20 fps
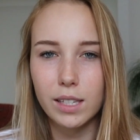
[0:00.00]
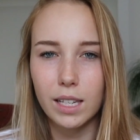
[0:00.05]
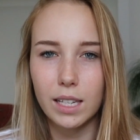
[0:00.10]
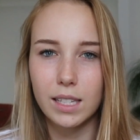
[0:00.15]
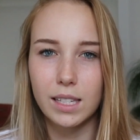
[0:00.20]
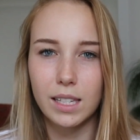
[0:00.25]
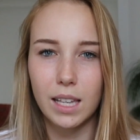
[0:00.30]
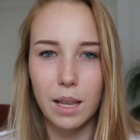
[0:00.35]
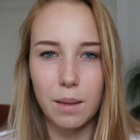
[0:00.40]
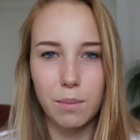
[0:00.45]
they
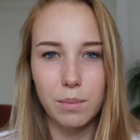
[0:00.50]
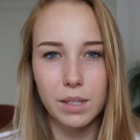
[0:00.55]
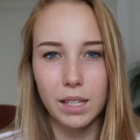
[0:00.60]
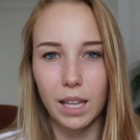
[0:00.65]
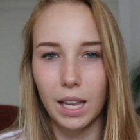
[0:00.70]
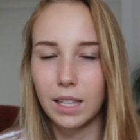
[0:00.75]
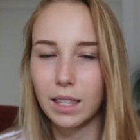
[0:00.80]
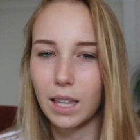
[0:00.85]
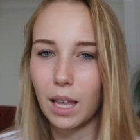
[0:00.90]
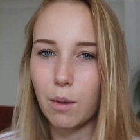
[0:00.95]
seemed
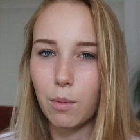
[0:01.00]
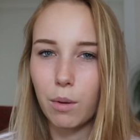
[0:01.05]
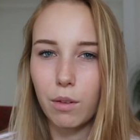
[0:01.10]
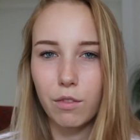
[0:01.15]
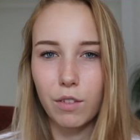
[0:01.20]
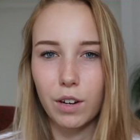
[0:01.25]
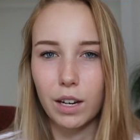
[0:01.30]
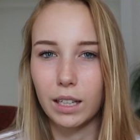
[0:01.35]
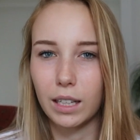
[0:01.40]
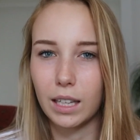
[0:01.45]
like they were
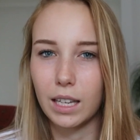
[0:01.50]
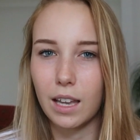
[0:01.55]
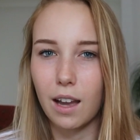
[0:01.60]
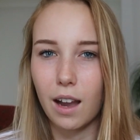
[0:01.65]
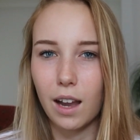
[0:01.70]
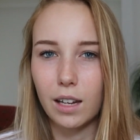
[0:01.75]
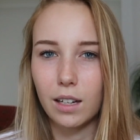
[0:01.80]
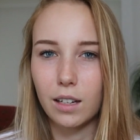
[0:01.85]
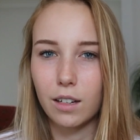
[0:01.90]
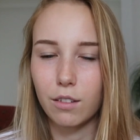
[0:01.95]
really
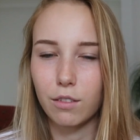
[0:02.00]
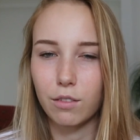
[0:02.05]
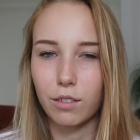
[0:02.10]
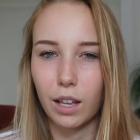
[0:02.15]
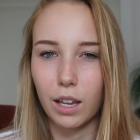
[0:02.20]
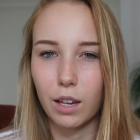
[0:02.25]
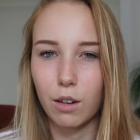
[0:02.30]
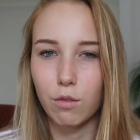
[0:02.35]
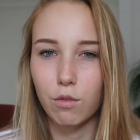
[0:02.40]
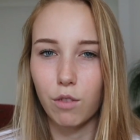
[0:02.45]
kind of
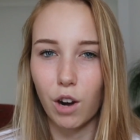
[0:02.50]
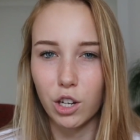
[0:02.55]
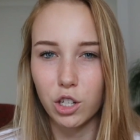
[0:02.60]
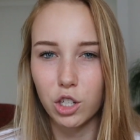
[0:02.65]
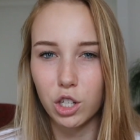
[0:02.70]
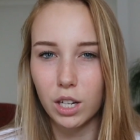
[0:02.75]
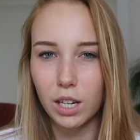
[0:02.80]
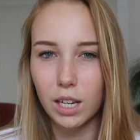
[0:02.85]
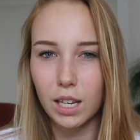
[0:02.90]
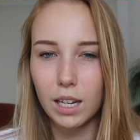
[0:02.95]
like
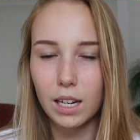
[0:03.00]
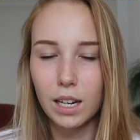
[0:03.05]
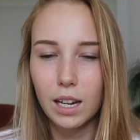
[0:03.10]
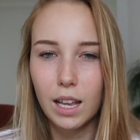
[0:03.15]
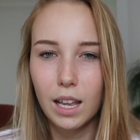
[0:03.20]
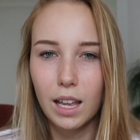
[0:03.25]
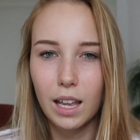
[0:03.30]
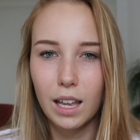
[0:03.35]
rushing it.